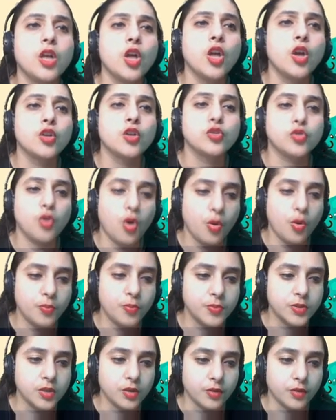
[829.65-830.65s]
So
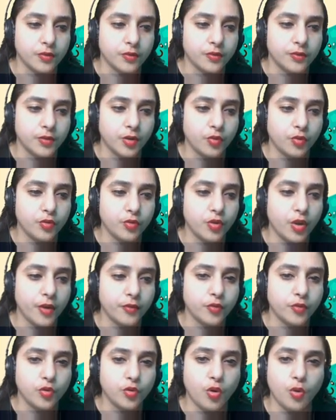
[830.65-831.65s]
observe. Now you have
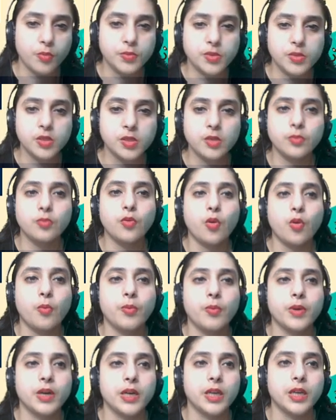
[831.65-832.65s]
to observe
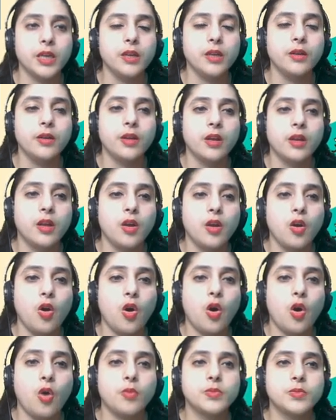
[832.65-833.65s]
properly.
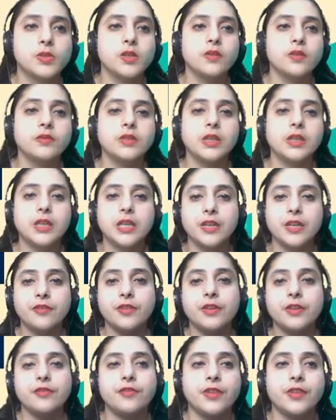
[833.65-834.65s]
Observe the given
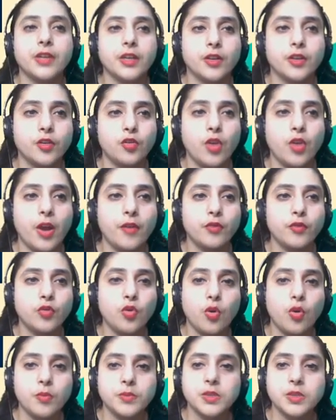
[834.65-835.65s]
figure. You have to
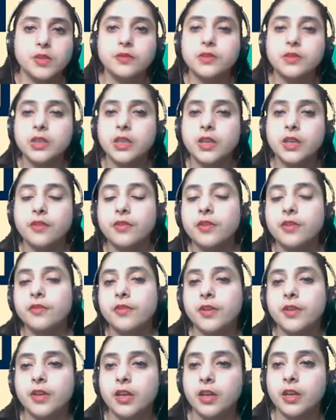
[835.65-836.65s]
observe the given
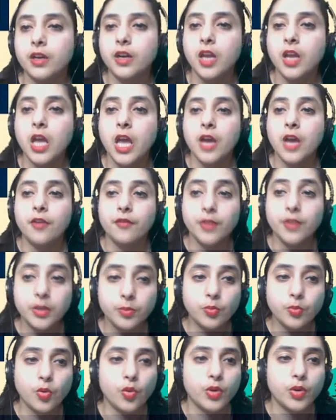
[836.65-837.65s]
figure with
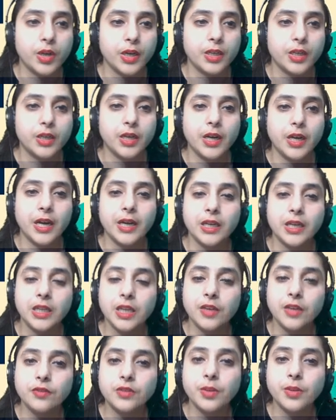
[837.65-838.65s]
protractor and
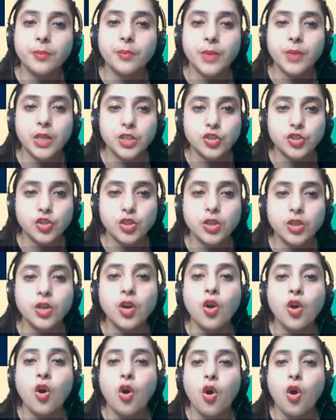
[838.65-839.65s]
give the measure
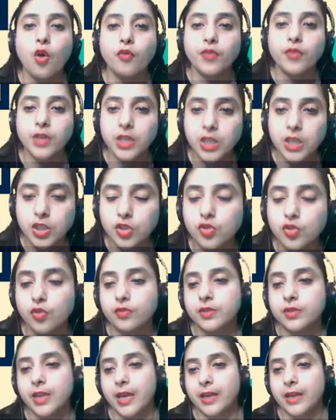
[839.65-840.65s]
of each of the
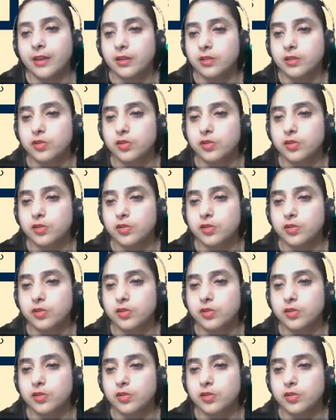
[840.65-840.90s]
angles.